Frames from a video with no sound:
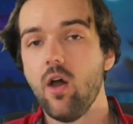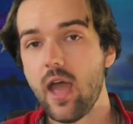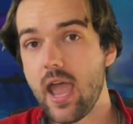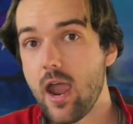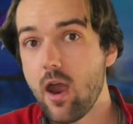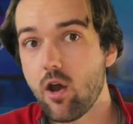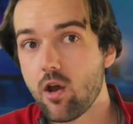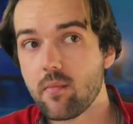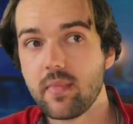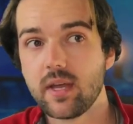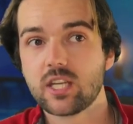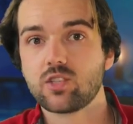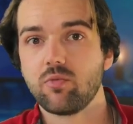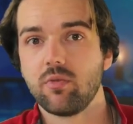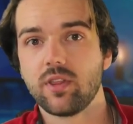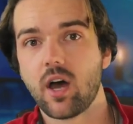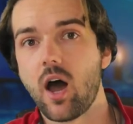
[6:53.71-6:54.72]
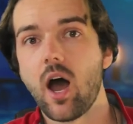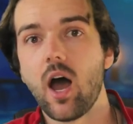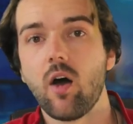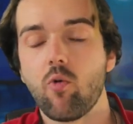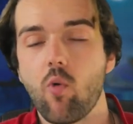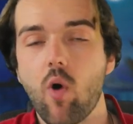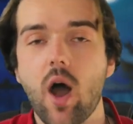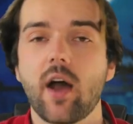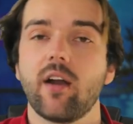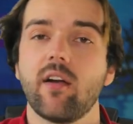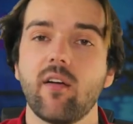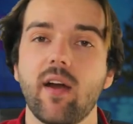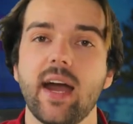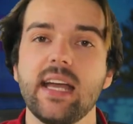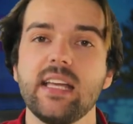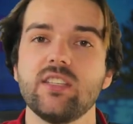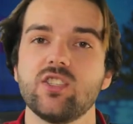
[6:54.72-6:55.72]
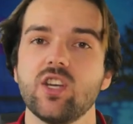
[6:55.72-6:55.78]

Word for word: air mixed with hot water, right?